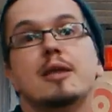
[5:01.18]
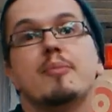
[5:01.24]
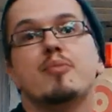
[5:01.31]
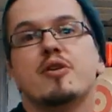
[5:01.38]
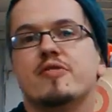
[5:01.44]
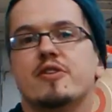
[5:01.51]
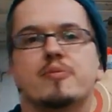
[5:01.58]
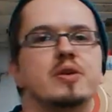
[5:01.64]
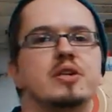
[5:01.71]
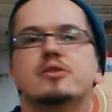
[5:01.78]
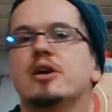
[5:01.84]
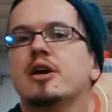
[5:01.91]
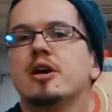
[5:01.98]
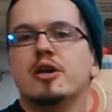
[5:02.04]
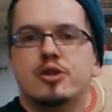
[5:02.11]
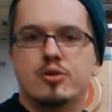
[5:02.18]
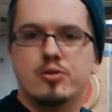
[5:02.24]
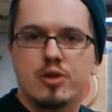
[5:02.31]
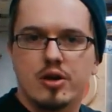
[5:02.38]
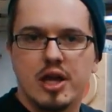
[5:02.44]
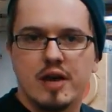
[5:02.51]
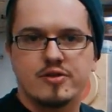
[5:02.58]
the perfect piece? You
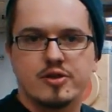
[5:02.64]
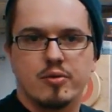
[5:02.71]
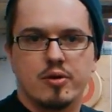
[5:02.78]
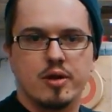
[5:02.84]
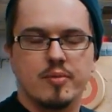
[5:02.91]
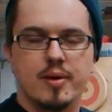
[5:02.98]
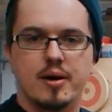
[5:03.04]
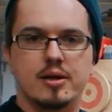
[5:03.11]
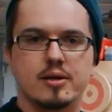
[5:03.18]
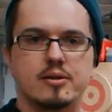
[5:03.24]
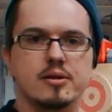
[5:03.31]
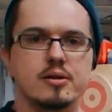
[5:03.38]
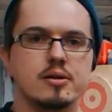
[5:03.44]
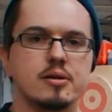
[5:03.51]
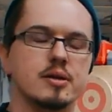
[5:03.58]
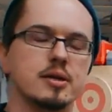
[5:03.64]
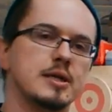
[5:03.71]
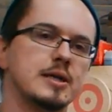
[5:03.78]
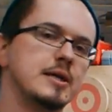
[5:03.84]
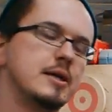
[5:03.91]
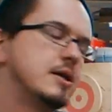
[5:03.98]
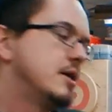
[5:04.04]
don't have to worry about it.
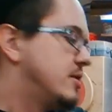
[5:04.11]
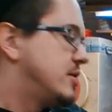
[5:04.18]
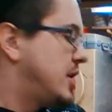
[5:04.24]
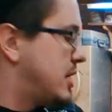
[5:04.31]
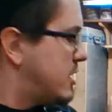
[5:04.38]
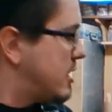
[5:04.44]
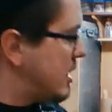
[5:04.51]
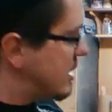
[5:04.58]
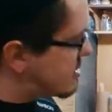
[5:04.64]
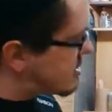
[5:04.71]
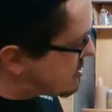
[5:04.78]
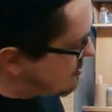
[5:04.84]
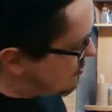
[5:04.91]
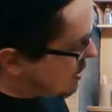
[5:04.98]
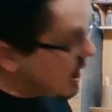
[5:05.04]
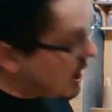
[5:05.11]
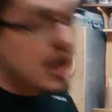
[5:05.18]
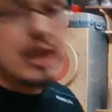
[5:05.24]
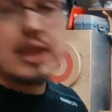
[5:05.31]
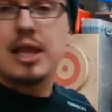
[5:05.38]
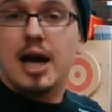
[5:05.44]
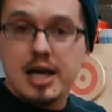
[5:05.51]
The other thing is, what I
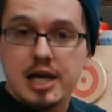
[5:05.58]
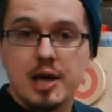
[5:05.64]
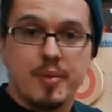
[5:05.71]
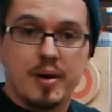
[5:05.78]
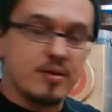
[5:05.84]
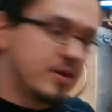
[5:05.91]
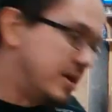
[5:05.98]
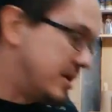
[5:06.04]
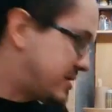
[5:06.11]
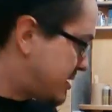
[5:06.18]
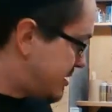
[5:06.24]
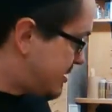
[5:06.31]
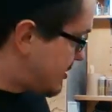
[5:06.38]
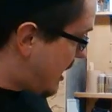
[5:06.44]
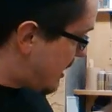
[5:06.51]
like about this is